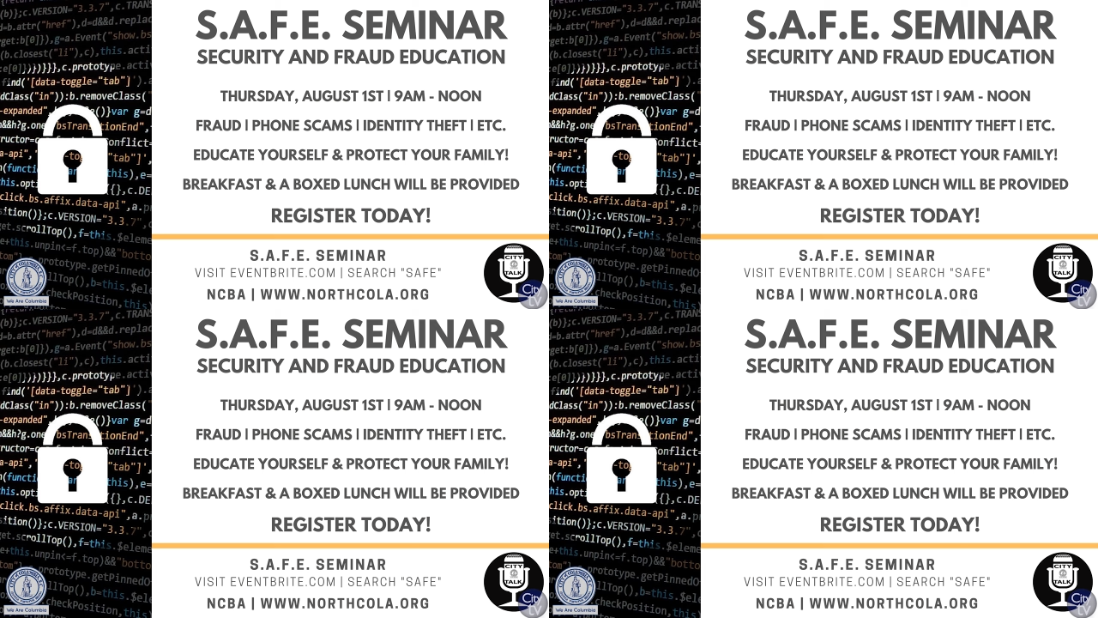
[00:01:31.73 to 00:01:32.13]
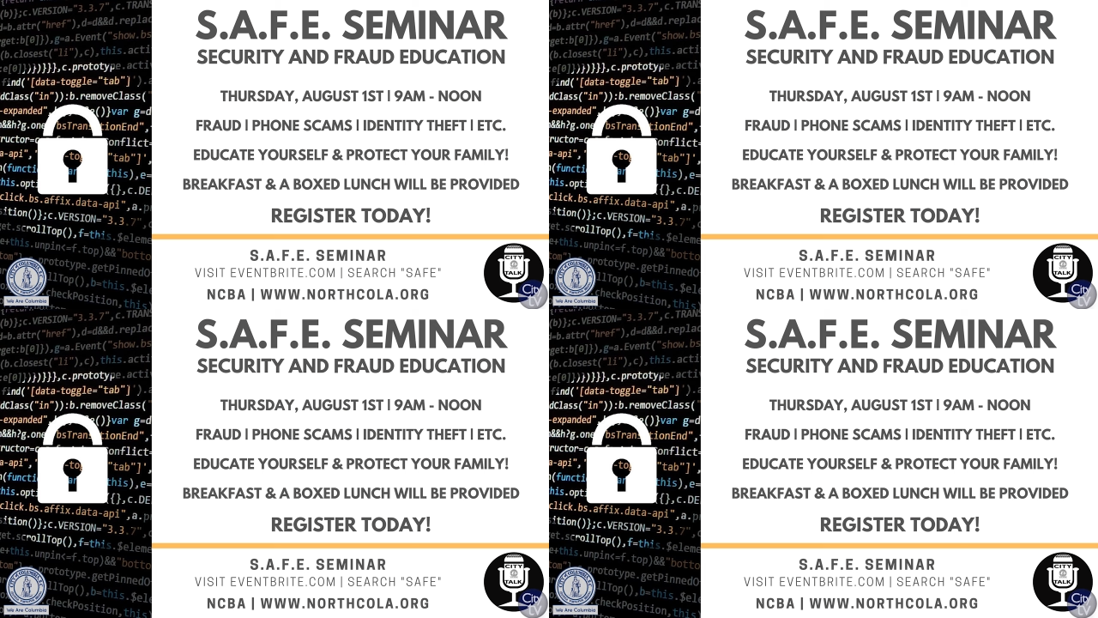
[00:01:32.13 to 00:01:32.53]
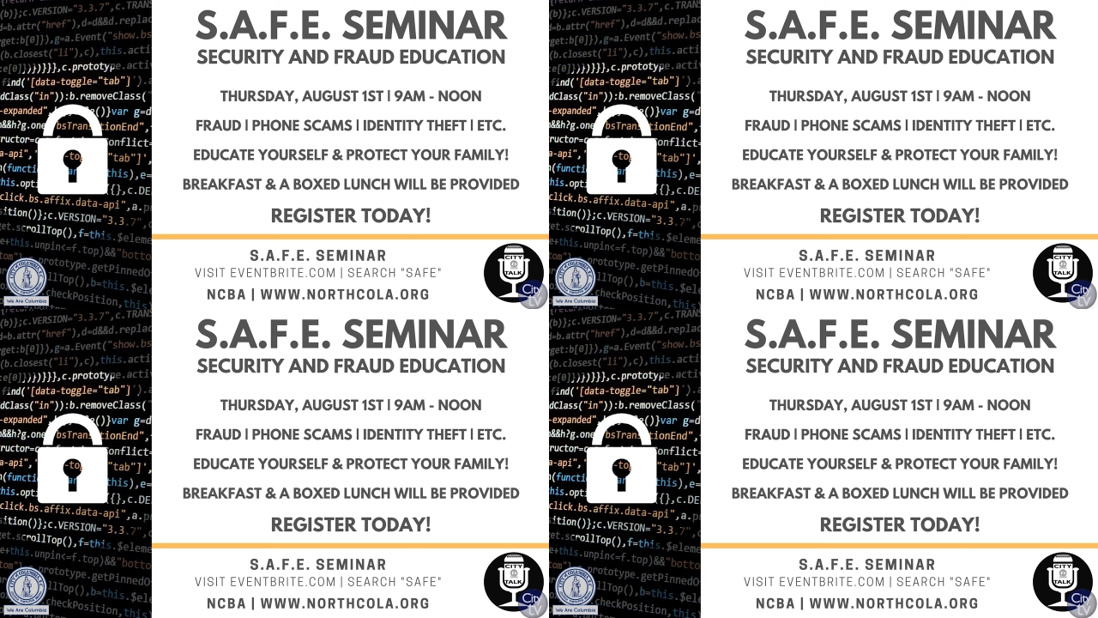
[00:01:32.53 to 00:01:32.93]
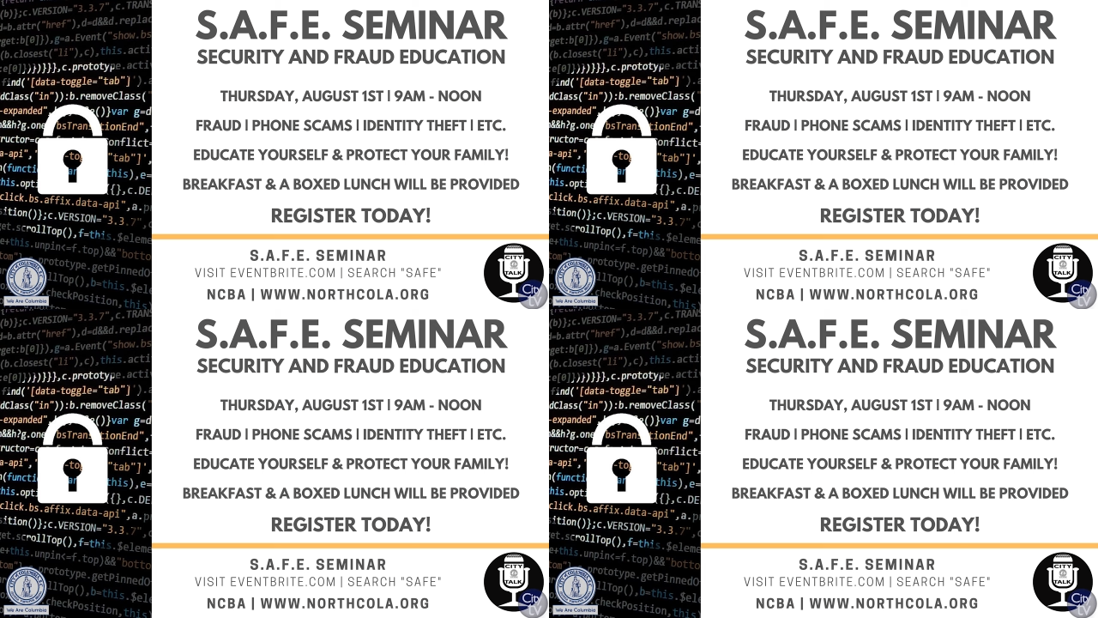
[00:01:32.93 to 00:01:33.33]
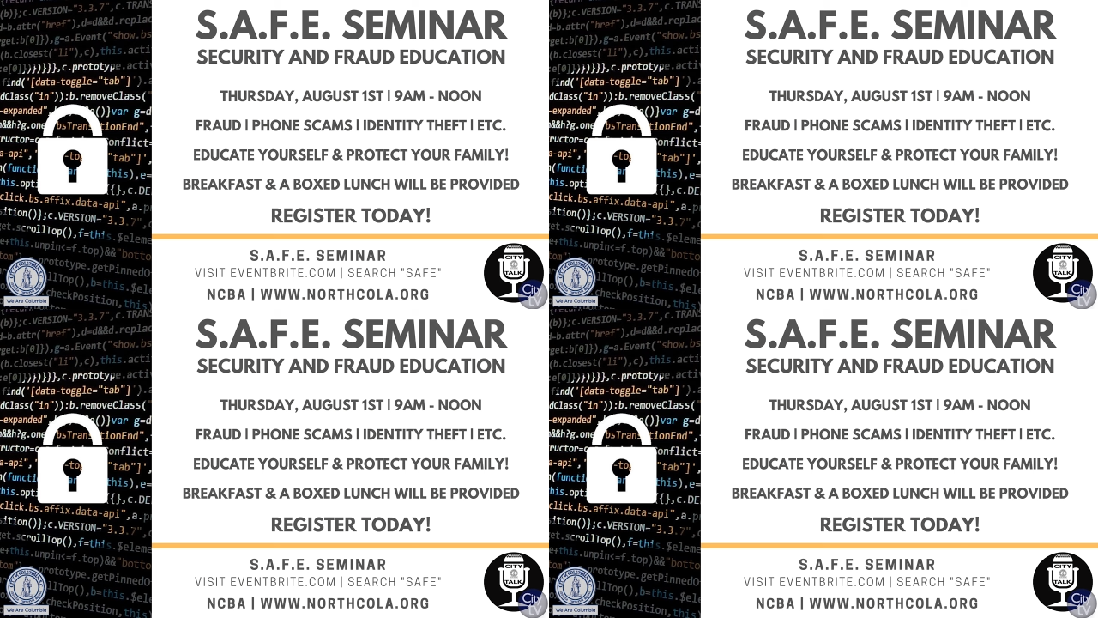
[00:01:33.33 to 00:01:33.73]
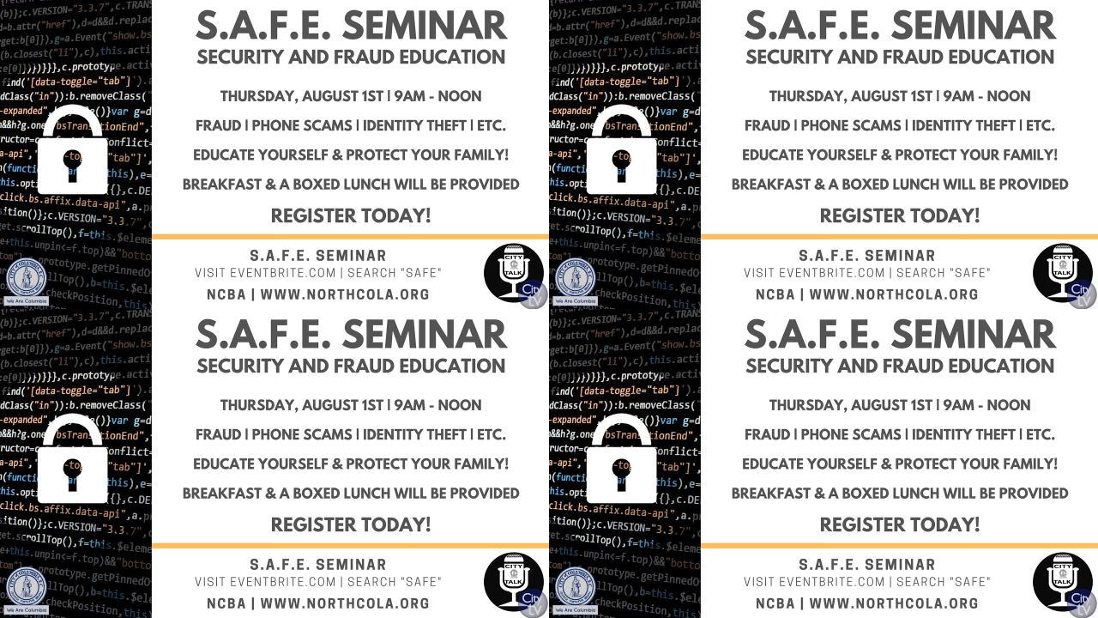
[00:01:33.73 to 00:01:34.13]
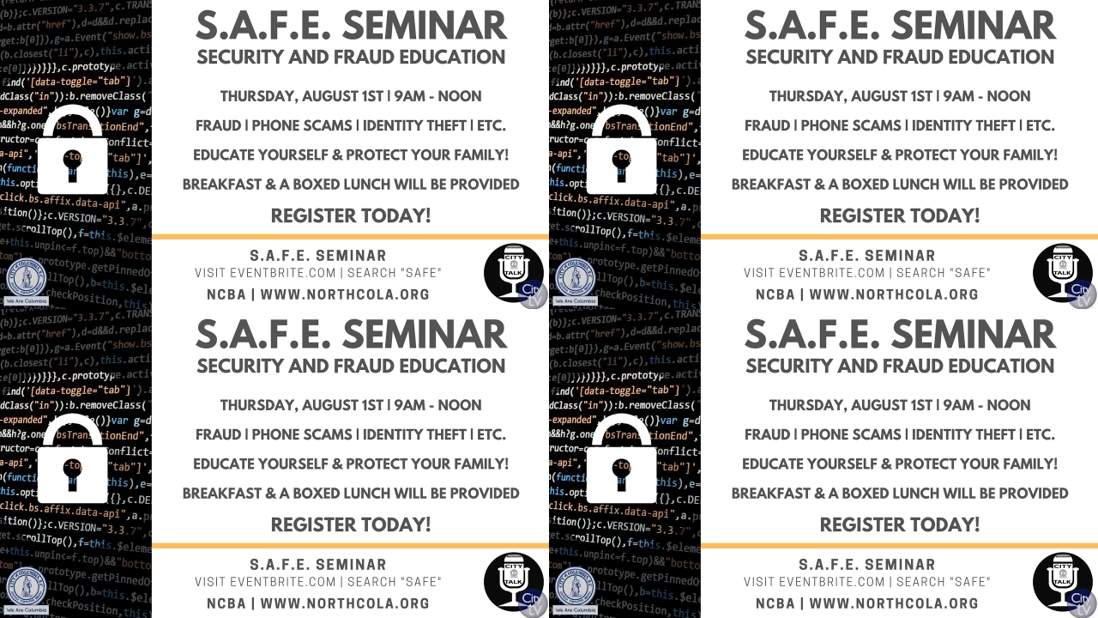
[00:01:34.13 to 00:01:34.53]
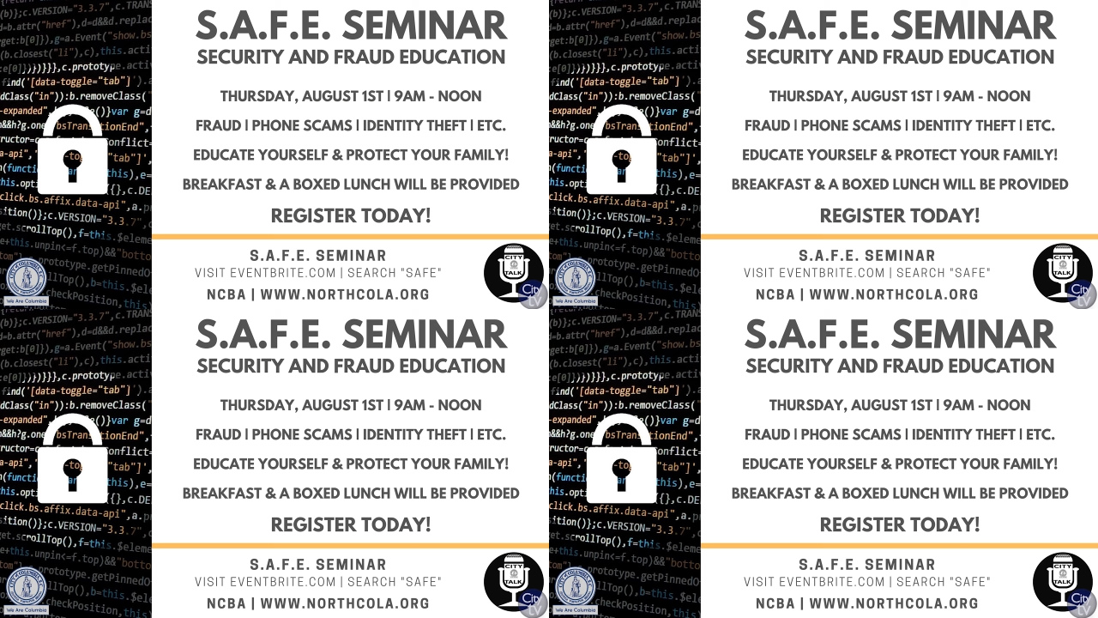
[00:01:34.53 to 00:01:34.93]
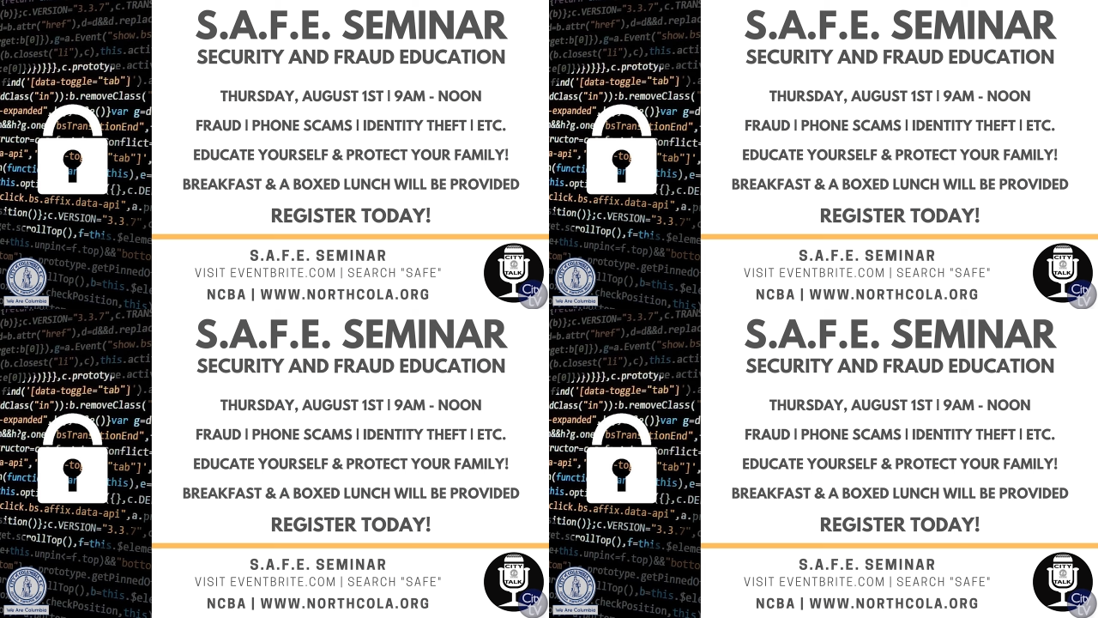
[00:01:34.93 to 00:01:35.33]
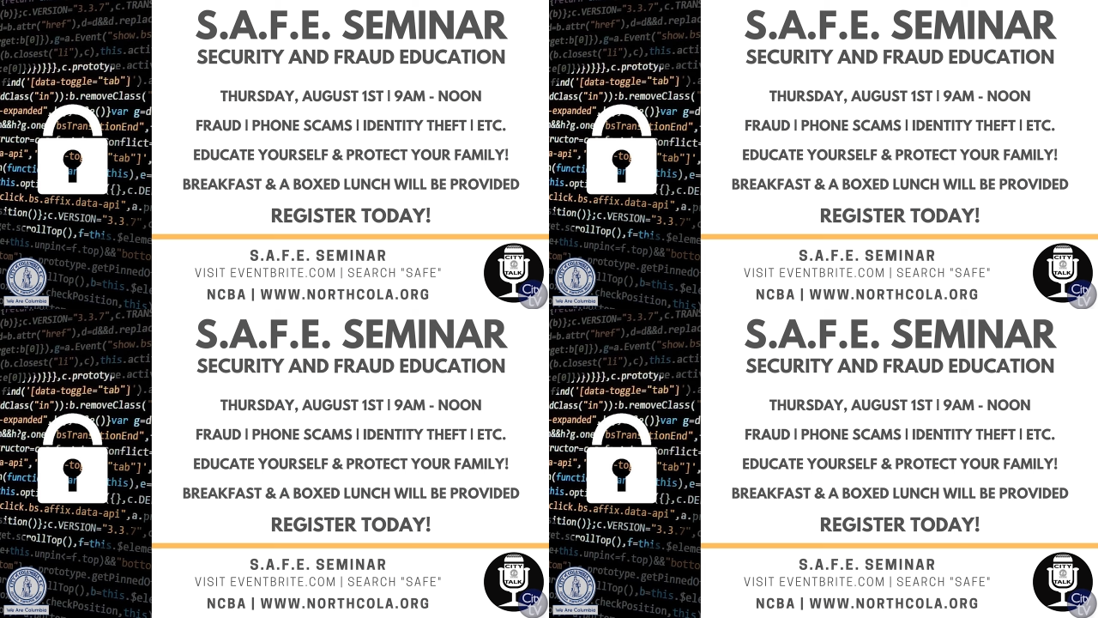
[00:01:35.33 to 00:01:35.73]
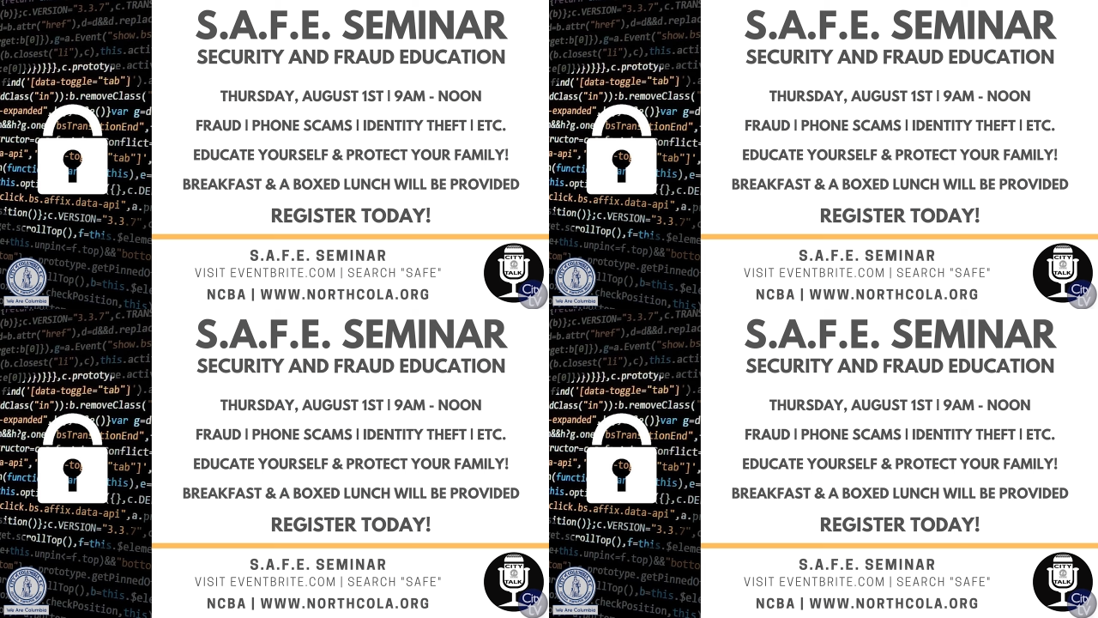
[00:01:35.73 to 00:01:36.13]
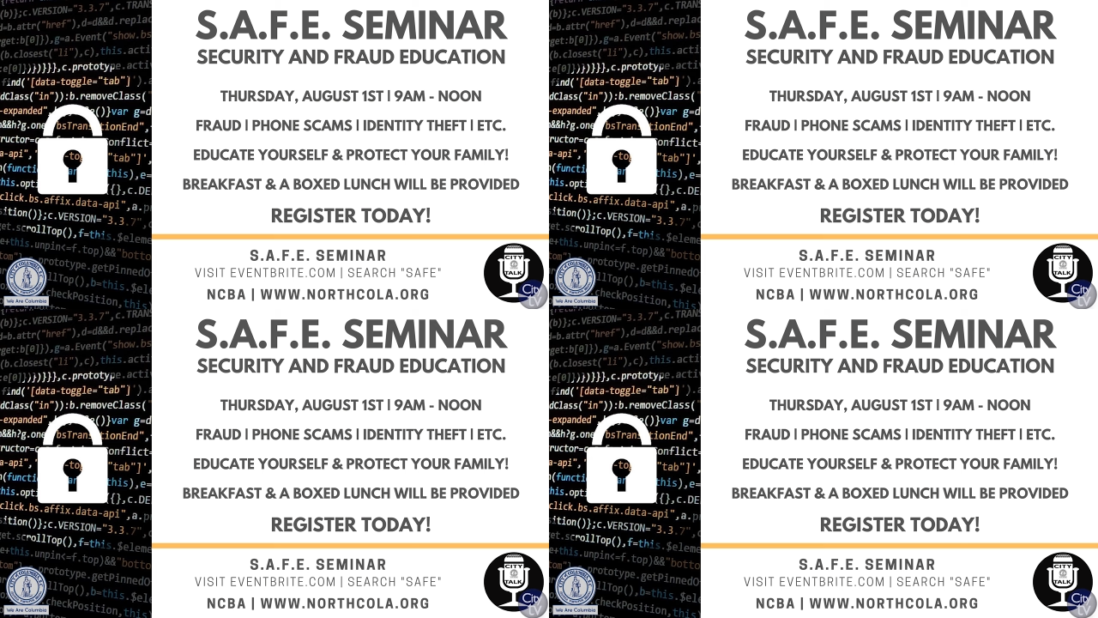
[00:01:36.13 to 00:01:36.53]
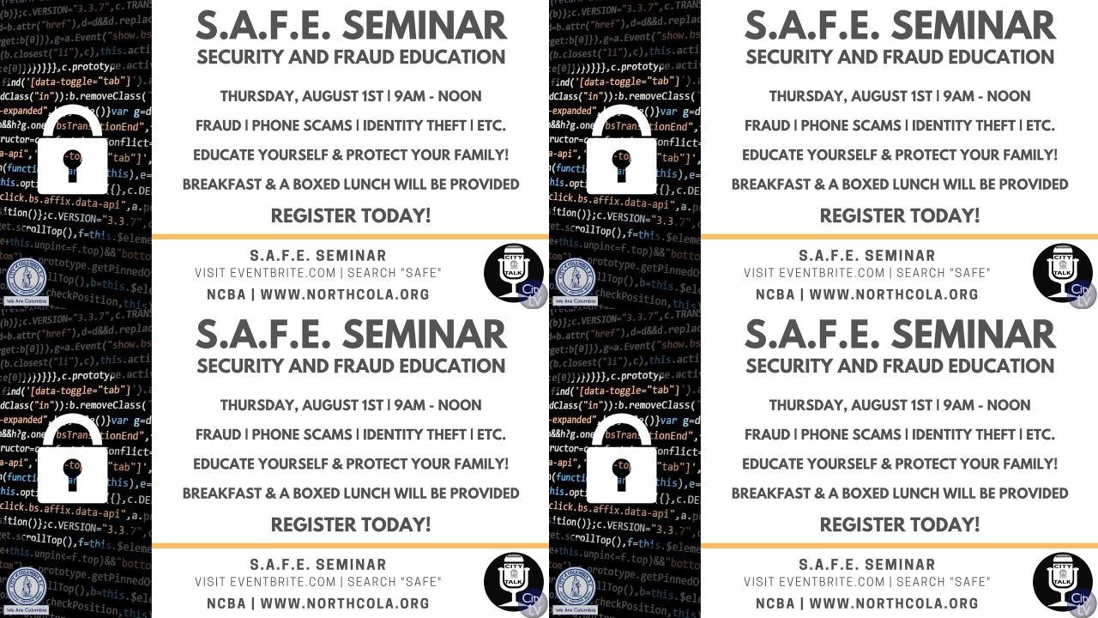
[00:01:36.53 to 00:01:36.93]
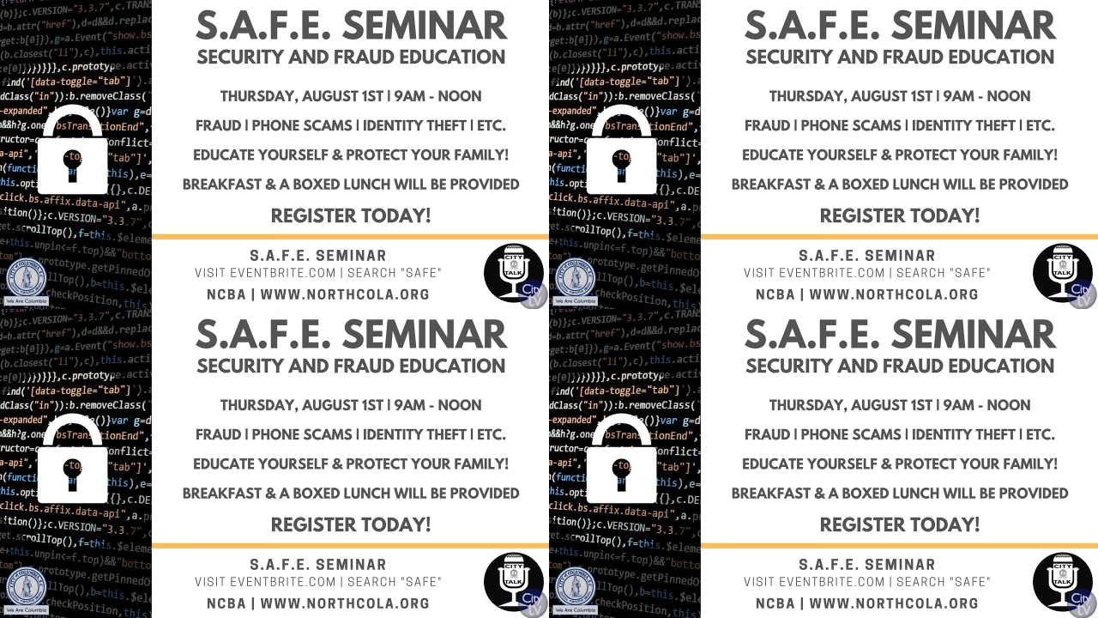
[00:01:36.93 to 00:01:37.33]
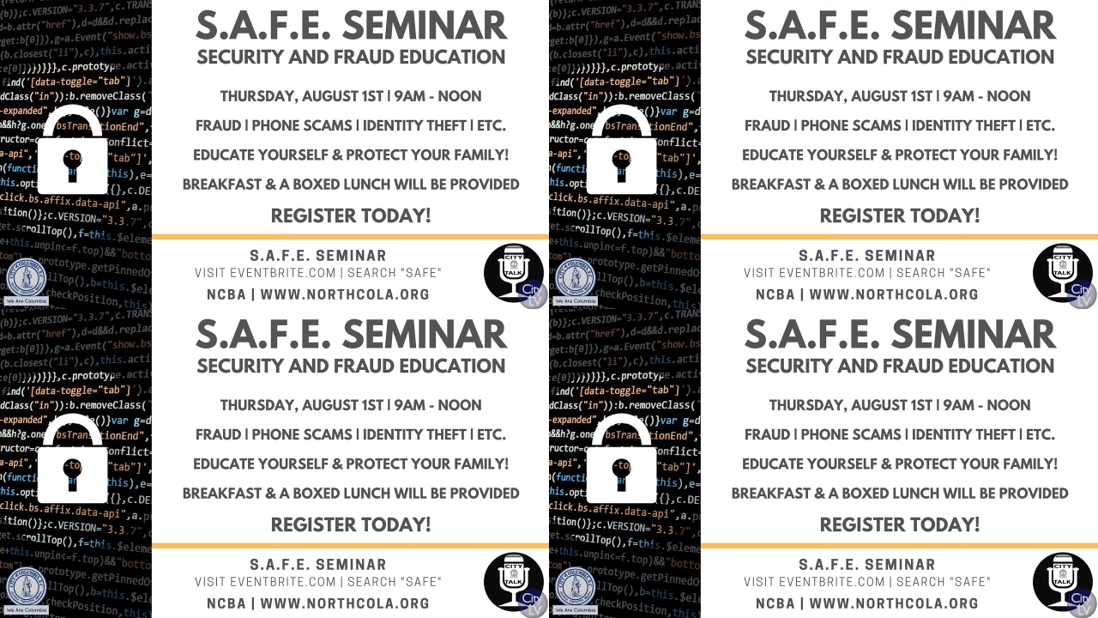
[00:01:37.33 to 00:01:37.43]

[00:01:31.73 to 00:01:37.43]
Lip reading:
Nobody's mouth can be seen.